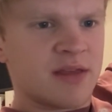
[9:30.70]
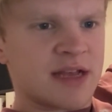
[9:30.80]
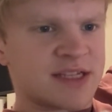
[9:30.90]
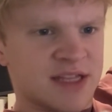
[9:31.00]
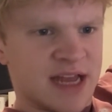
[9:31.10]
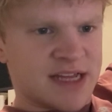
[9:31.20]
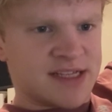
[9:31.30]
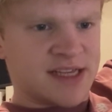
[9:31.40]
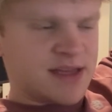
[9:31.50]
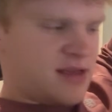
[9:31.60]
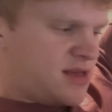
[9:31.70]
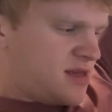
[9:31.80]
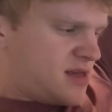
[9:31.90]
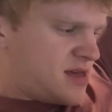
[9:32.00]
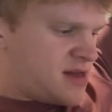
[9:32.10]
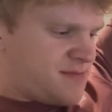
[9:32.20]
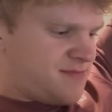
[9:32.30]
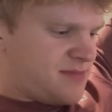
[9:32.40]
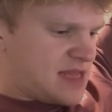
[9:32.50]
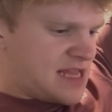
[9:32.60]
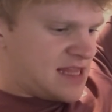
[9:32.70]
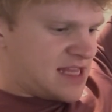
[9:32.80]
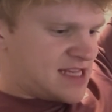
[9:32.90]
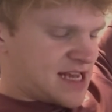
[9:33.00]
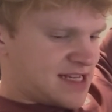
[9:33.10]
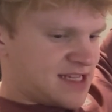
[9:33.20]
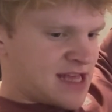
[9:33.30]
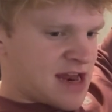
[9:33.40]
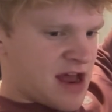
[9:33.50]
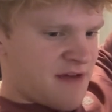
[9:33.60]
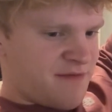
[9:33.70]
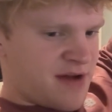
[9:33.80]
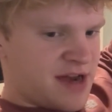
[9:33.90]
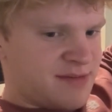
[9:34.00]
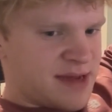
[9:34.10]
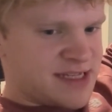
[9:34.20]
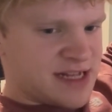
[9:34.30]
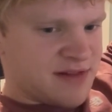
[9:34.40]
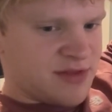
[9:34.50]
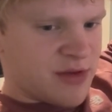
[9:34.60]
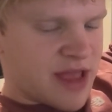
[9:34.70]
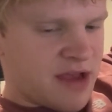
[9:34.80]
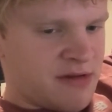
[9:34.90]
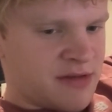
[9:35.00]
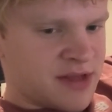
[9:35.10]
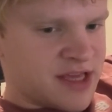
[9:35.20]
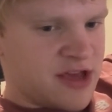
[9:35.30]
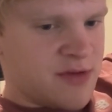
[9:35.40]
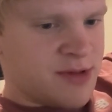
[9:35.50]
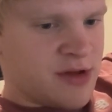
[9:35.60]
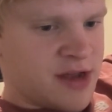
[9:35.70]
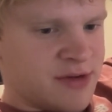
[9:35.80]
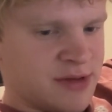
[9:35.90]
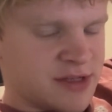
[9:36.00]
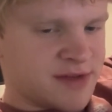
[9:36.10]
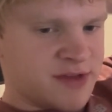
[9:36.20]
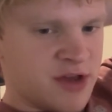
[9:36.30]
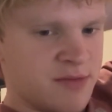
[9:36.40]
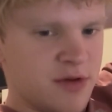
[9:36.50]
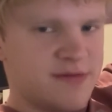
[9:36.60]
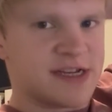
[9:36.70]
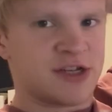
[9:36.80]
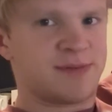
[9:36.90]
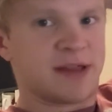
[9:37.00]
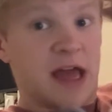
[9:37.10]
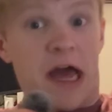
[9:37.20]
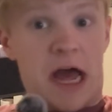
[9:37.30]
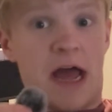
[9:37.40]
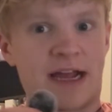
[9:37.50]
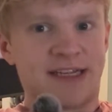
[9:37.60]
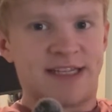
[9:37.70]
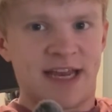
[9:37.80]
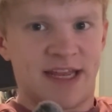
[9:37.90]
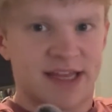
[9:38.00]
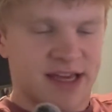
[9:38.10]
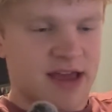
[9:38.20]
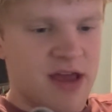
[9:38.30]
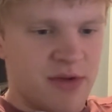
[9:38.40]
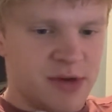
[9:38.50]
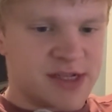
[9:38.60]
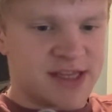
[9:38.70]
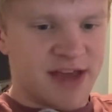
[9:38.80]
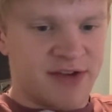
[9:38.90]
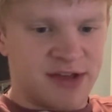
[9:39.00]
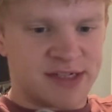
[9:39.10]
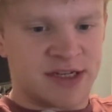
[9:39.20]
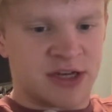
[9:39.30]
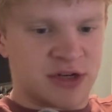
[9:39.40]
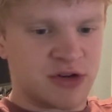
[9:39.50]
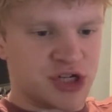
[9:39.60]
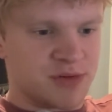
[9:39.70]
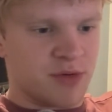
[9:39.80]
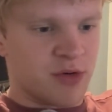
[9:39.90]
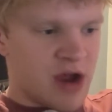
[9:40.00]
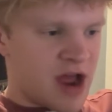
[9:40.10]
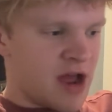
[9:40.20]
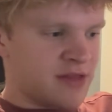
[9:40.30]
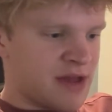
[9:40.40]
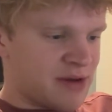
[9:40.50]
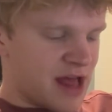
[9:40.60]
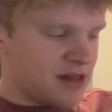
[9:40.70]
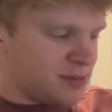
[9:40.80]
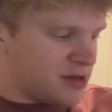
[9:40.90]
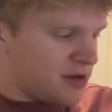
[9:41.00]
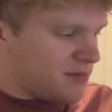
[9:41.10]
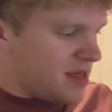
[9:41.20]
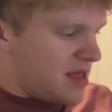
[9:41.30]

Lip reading: That's the next thing. In the sense that I find myself looking around the cube a lot and doing lots of U moves and just being like, oh, I can't see anything. Whereas I think if I used deduction more, that would help a lot.